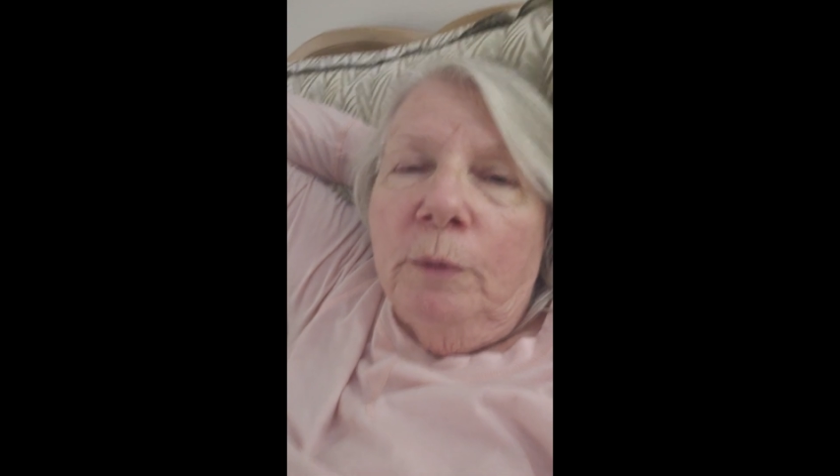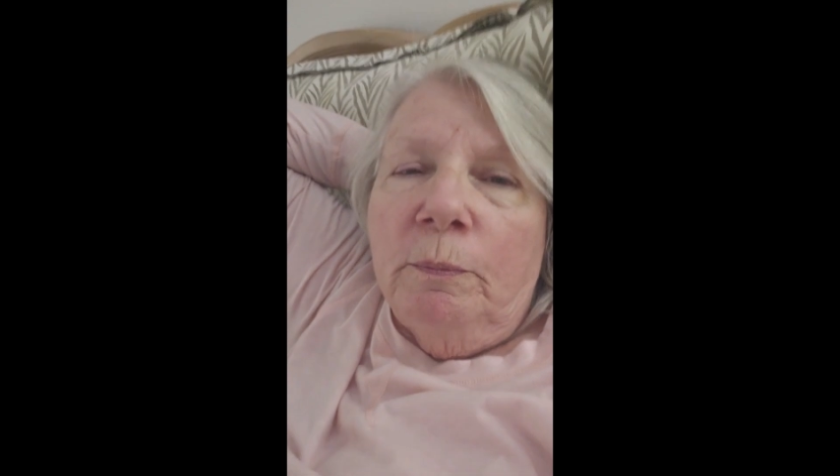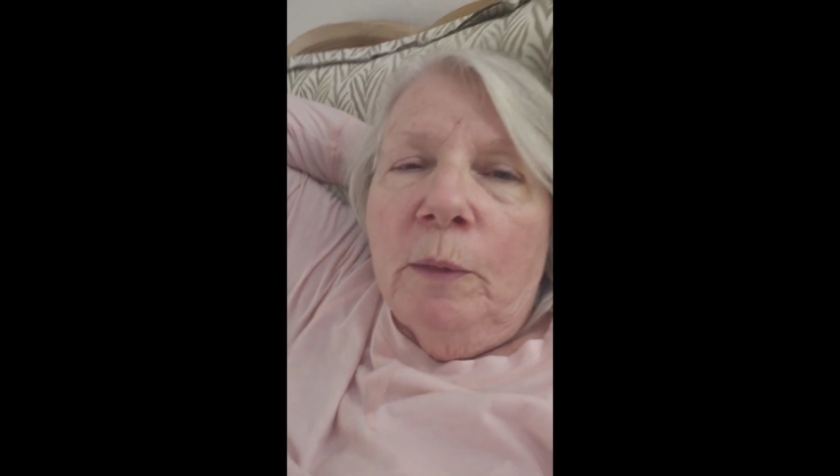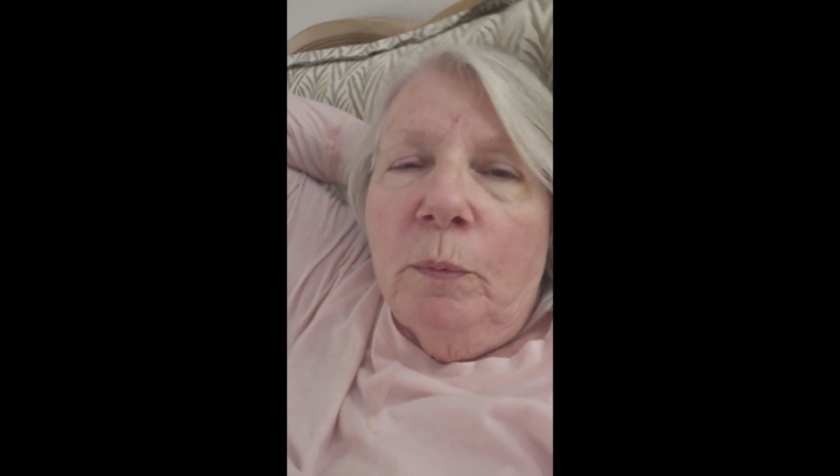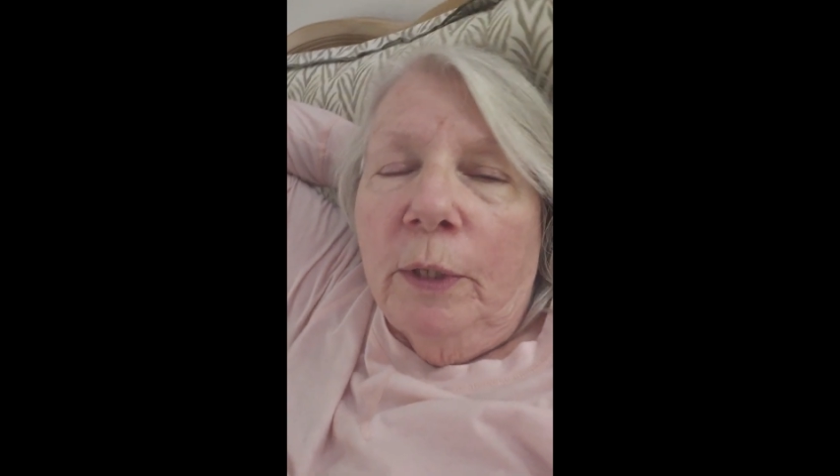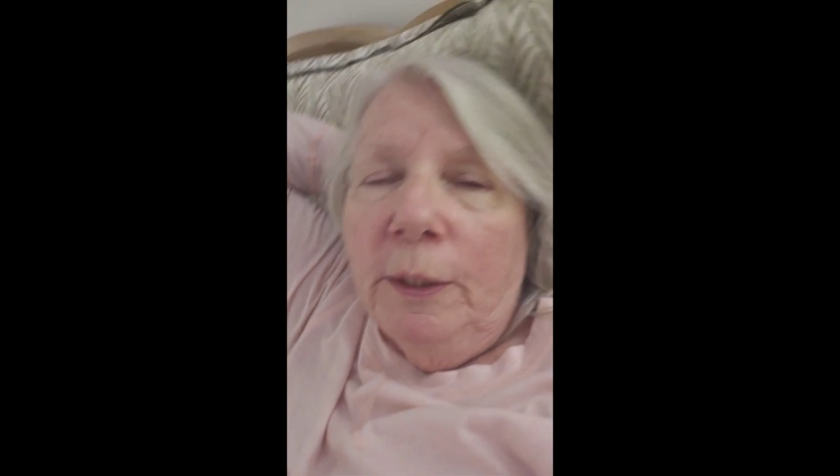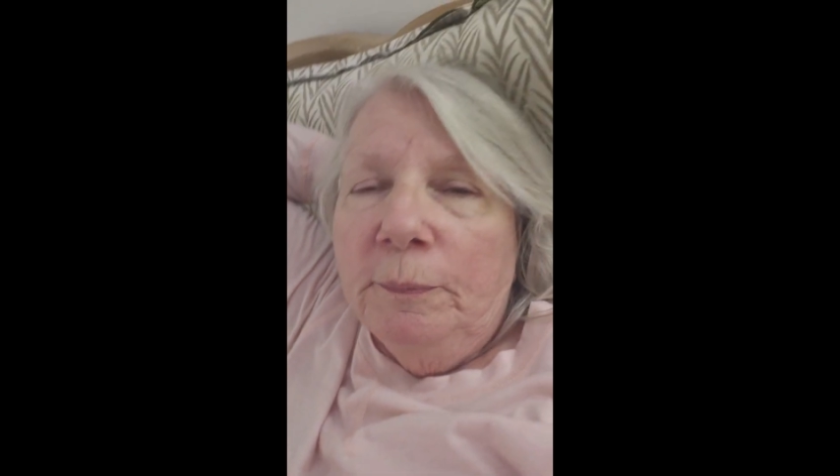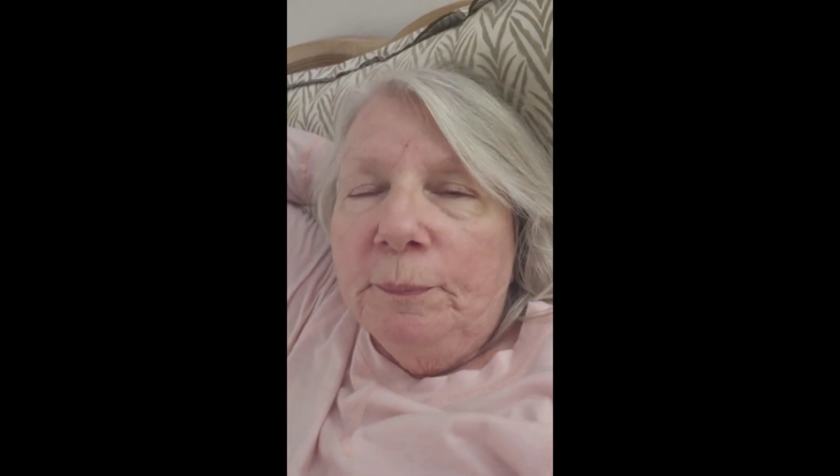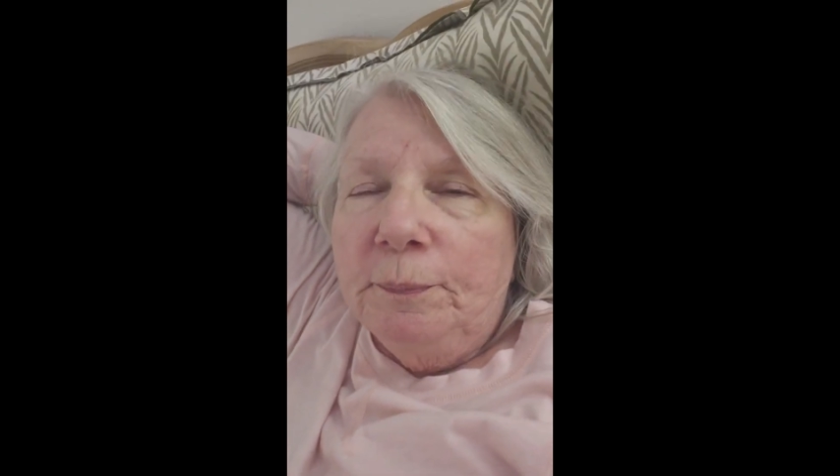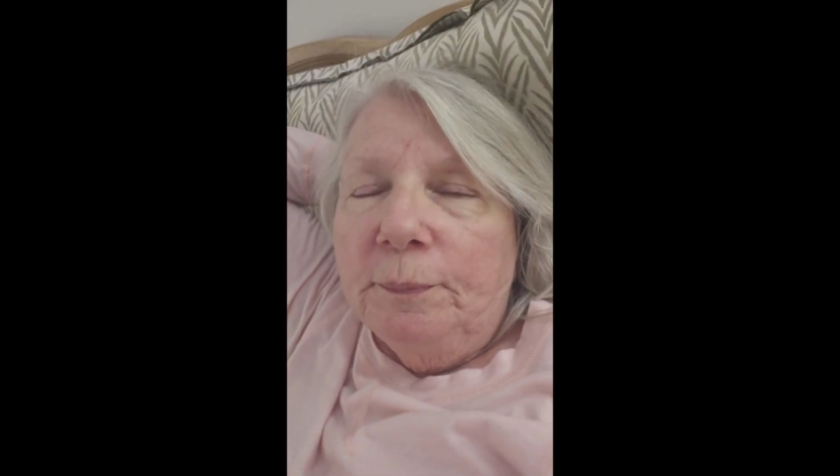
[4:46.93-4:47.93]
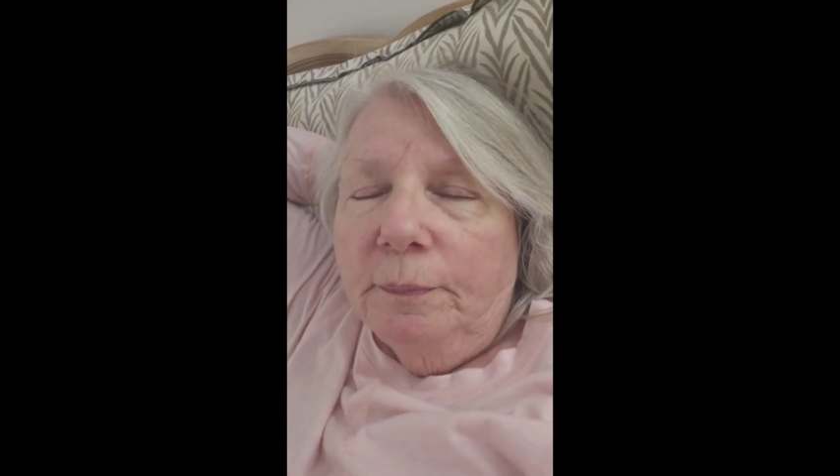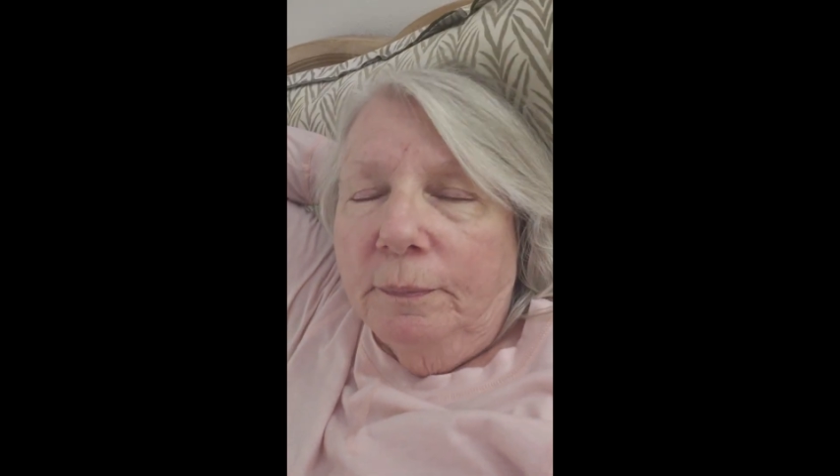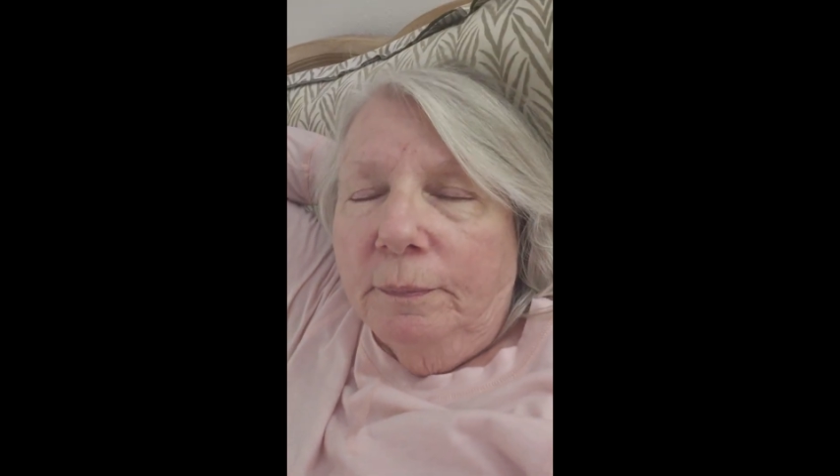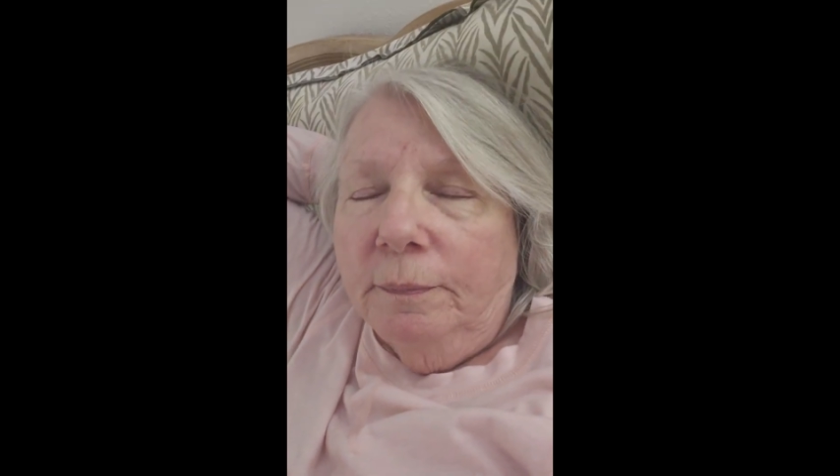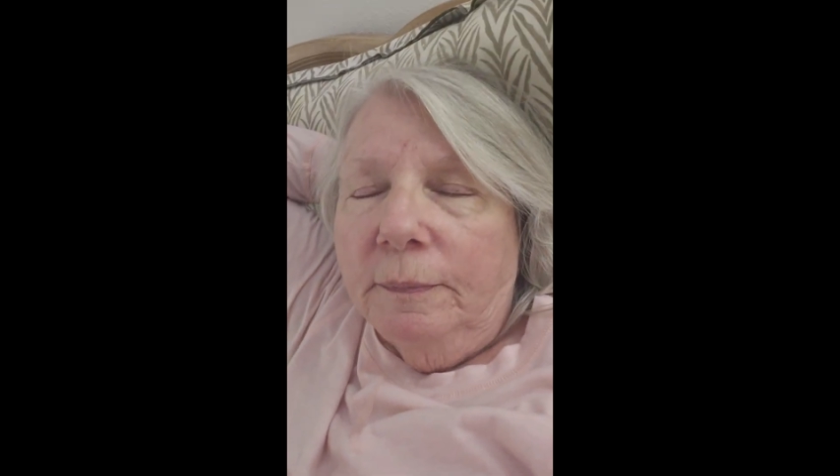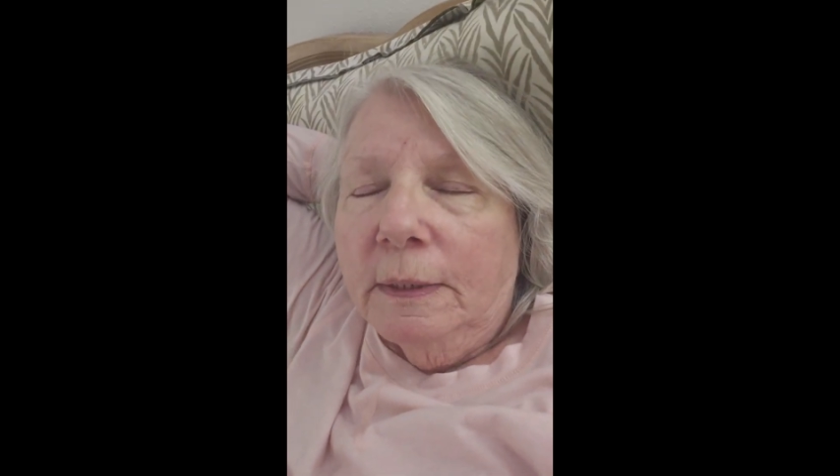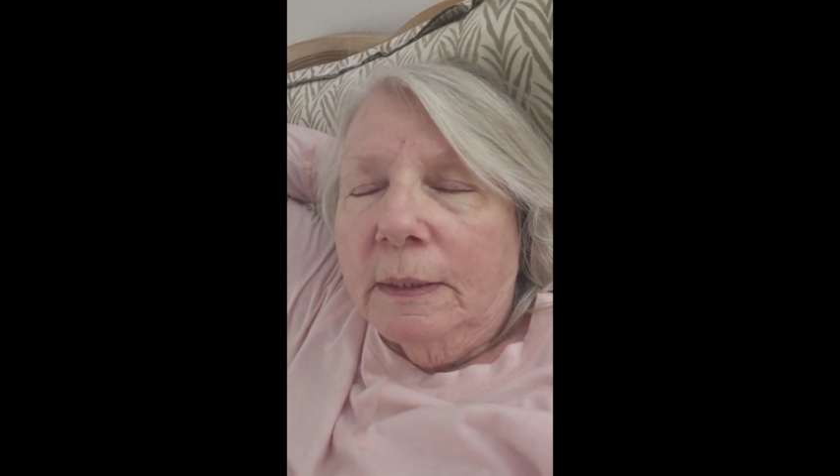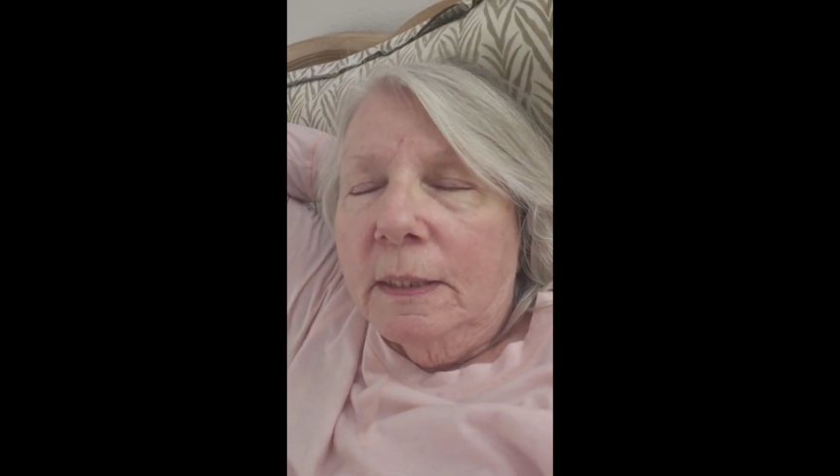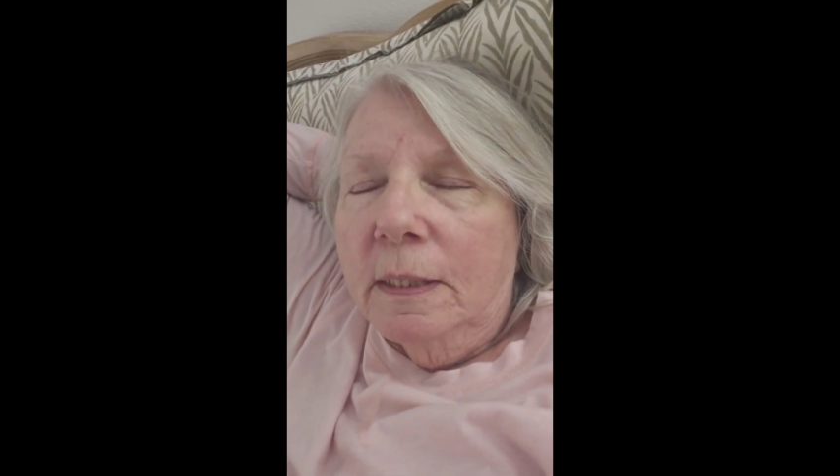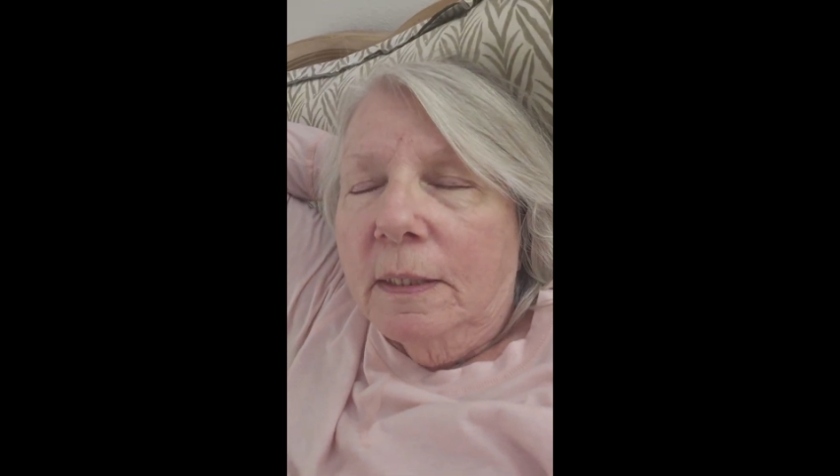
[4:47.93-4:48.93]
in my brain,
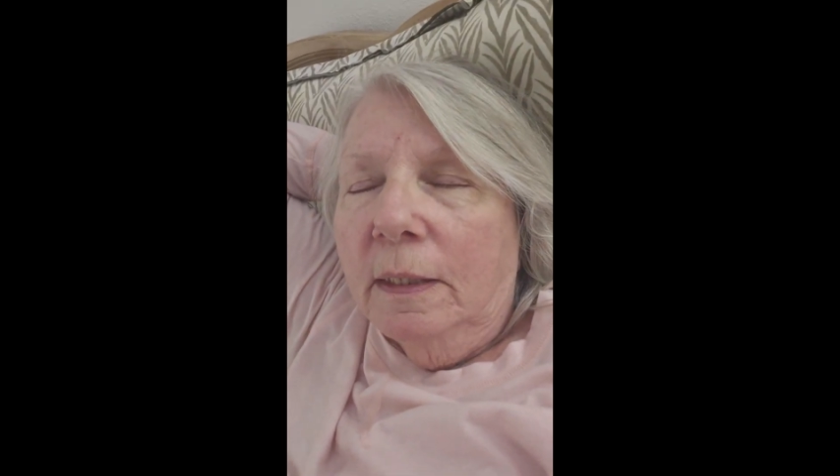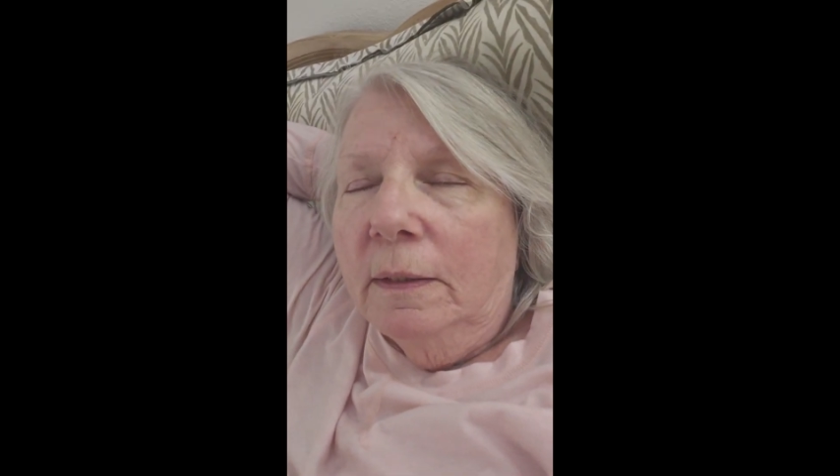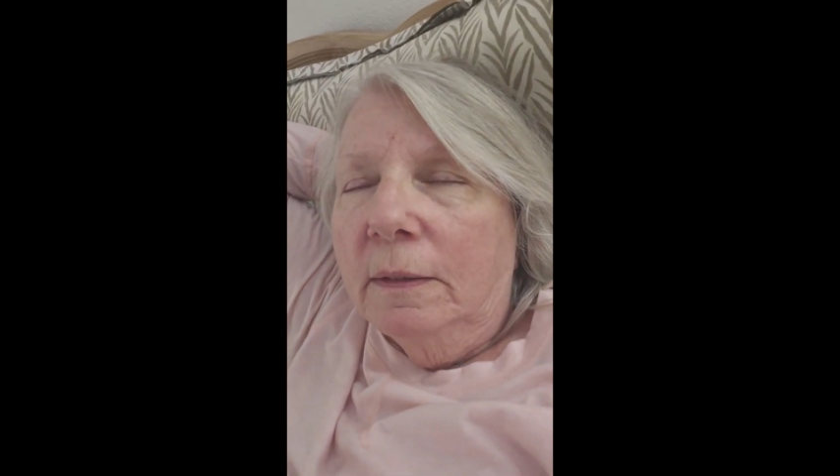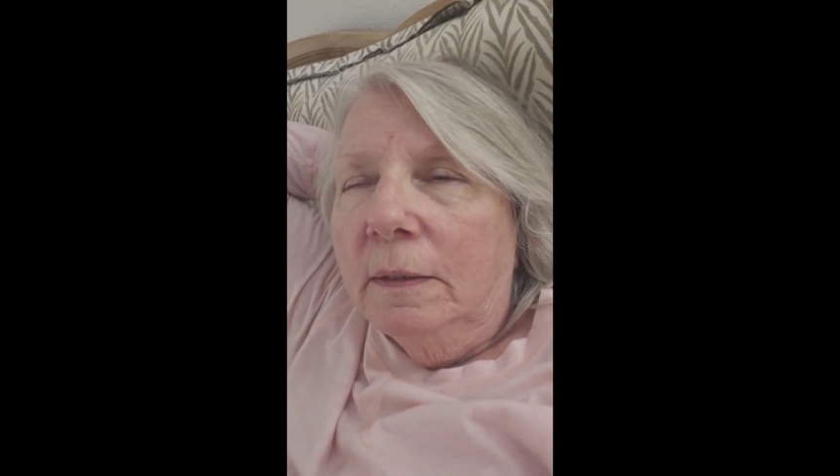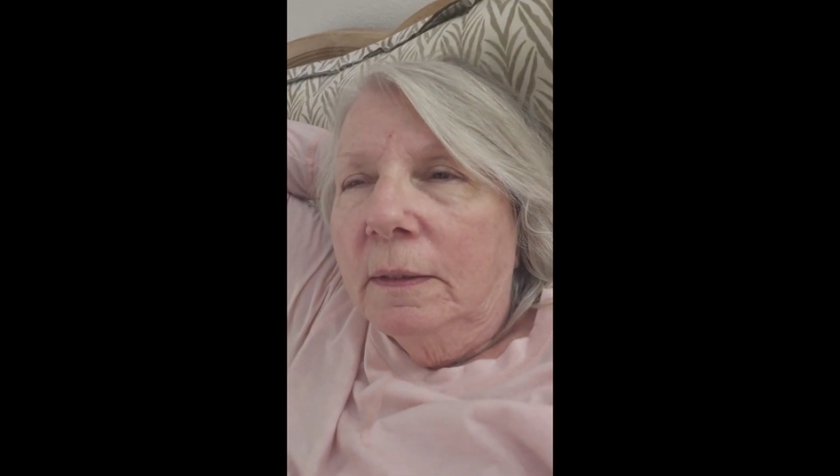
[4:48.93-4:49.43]
as I said.